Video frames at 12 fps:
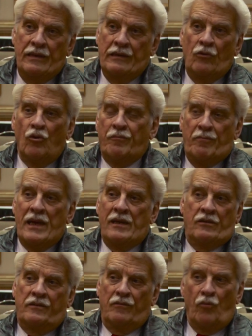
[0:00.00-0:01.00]
it looked
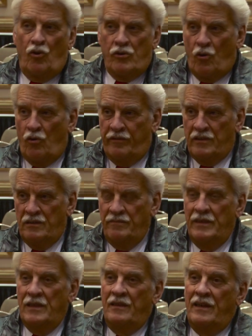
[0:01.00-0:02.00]
bad the world over,
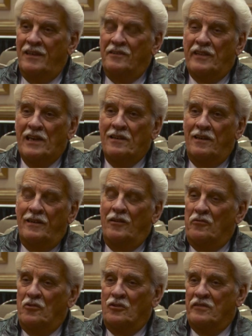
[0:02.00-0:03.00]
and secondly,
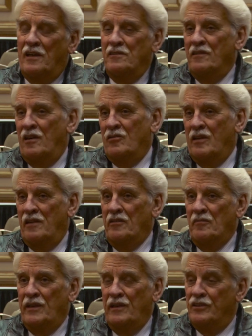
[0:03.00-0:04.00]
of course, Eisenhower,
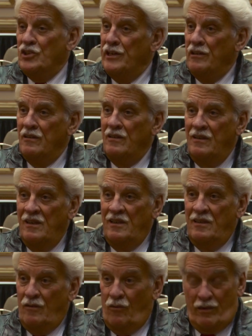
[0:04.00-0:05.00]
having been a general
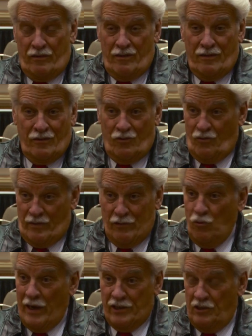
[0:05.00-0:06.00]
uh, who,
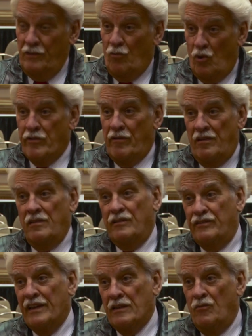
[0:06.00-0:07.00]
who, actually won
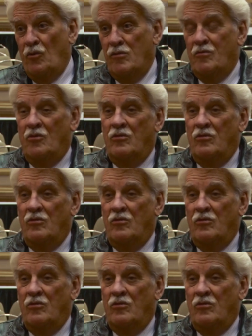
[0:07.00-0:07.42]
the Second World